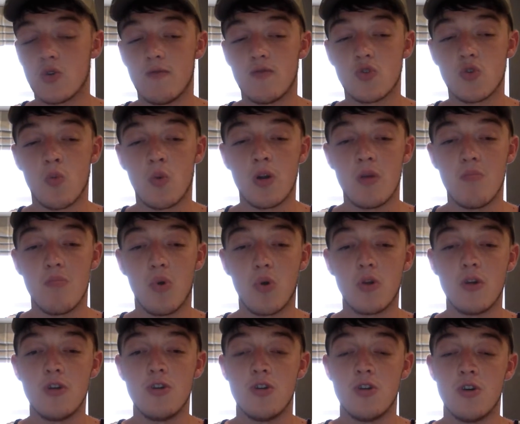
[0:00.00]
So if somebody
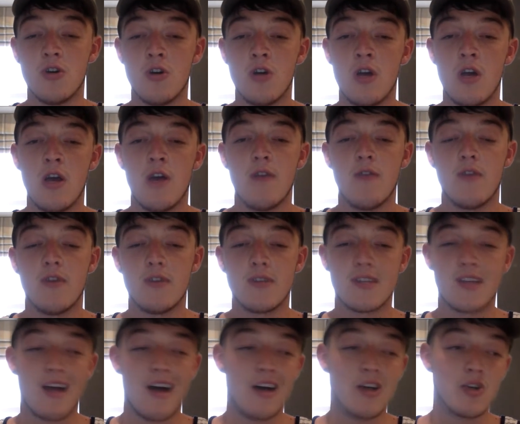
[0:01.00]
bullies you for the
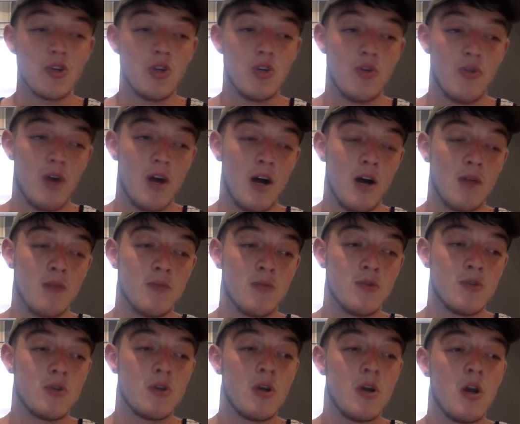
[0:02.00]
scars on your
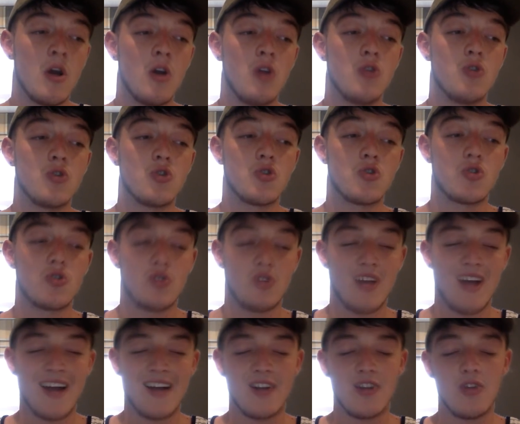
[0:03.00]
arms, just
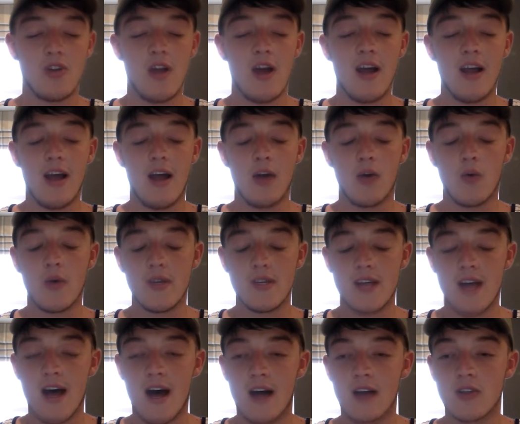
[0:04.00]
kind of, I know it's
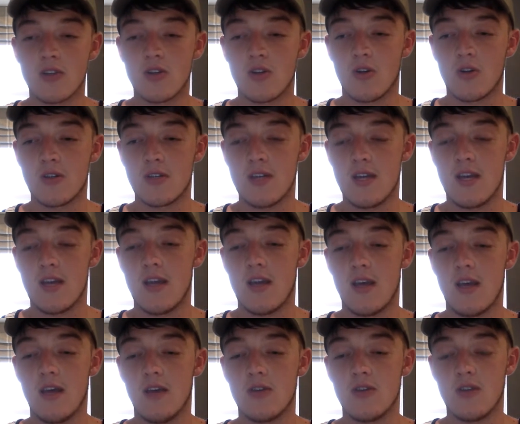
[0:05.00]
hard to not take
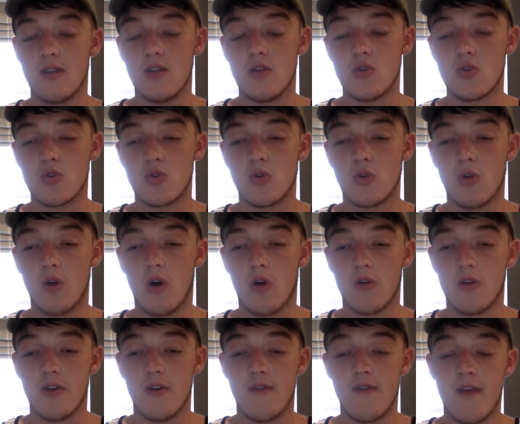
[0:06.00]
it as an insult or
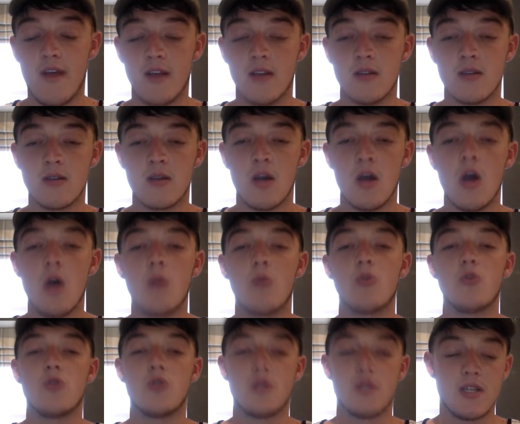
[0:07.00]
an offence,
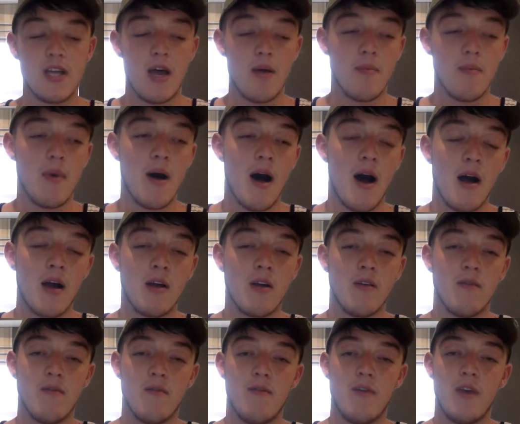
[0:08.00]
but just step back
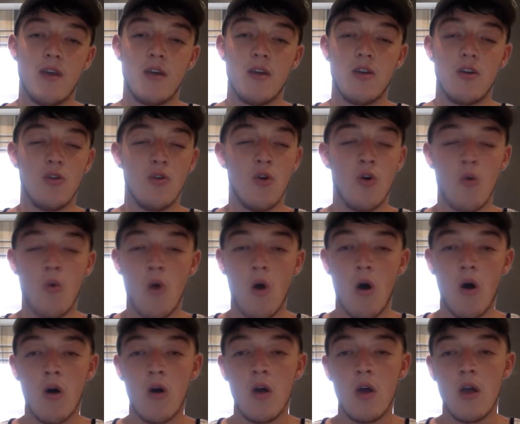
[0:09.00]
and think, you know
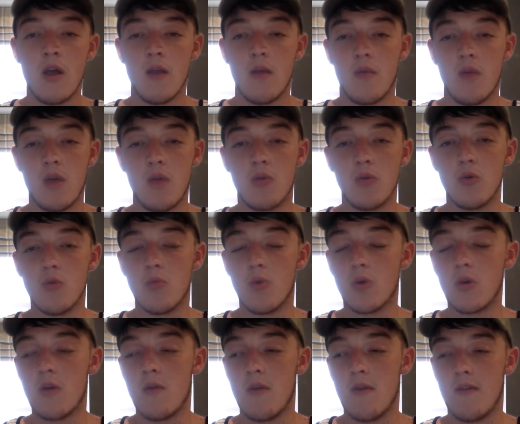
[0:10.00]
what, the people who
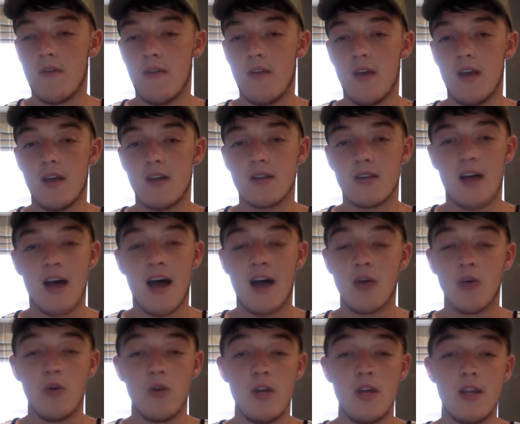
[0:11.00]
bully me for this, I
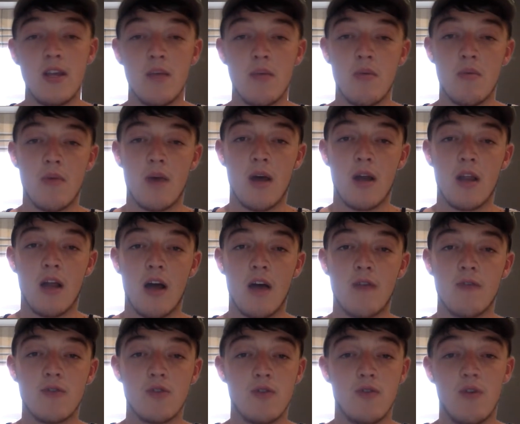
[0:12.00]
don't need them in my life.
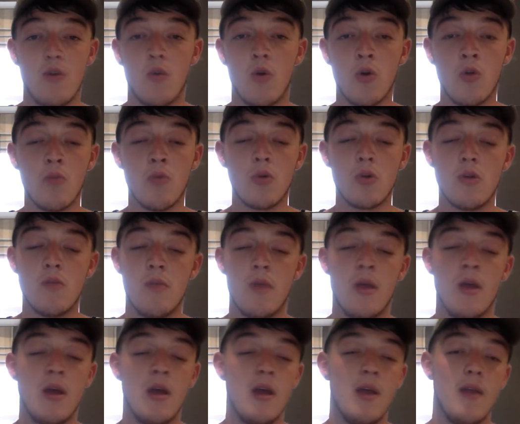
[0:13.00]
So if they want to bully me,
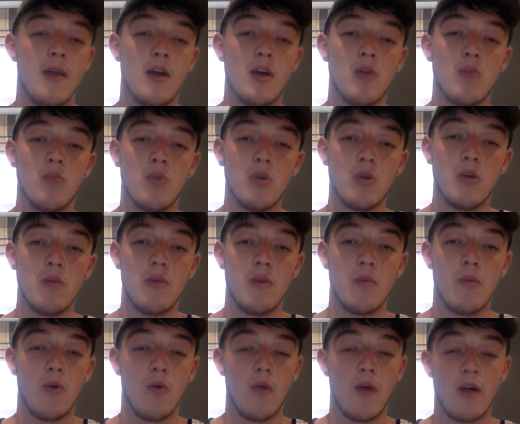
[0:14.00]
they can bully me,
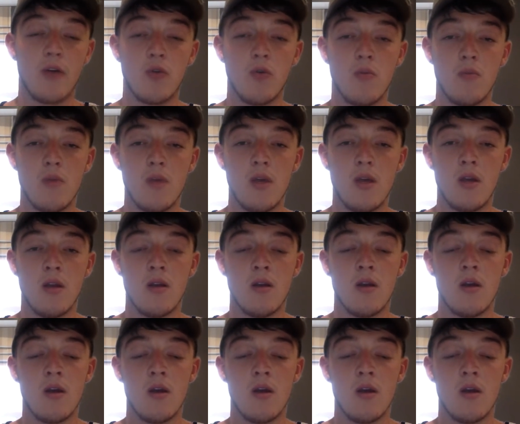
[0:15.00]
but that don't mean